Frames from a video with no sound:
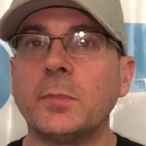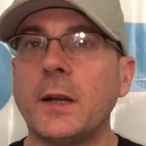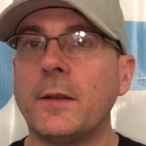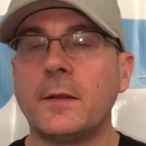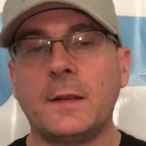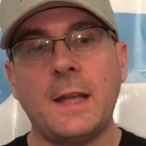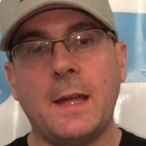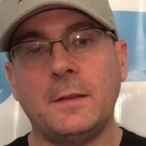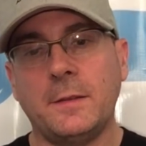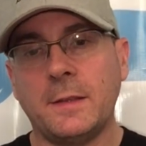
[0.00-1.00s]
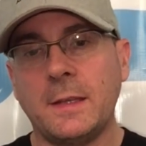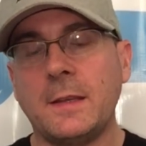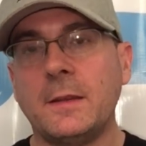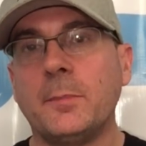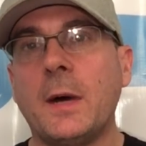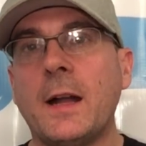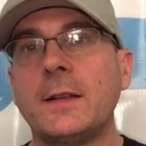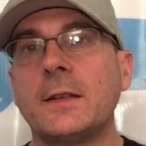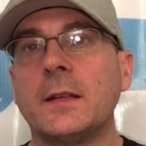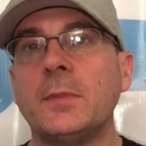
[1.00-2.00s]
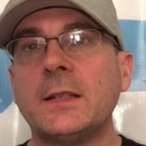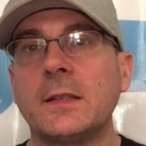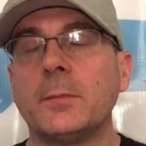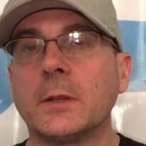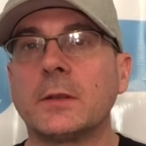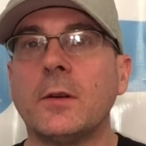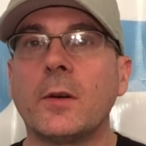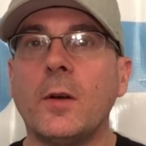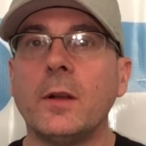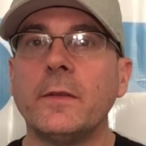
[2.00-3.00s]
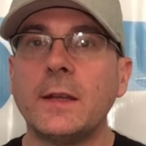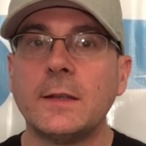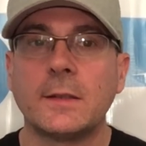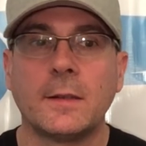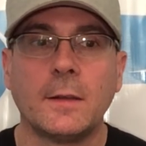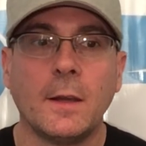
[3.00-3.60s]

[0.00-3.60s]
But other than that, the body's going to be similar on all of these.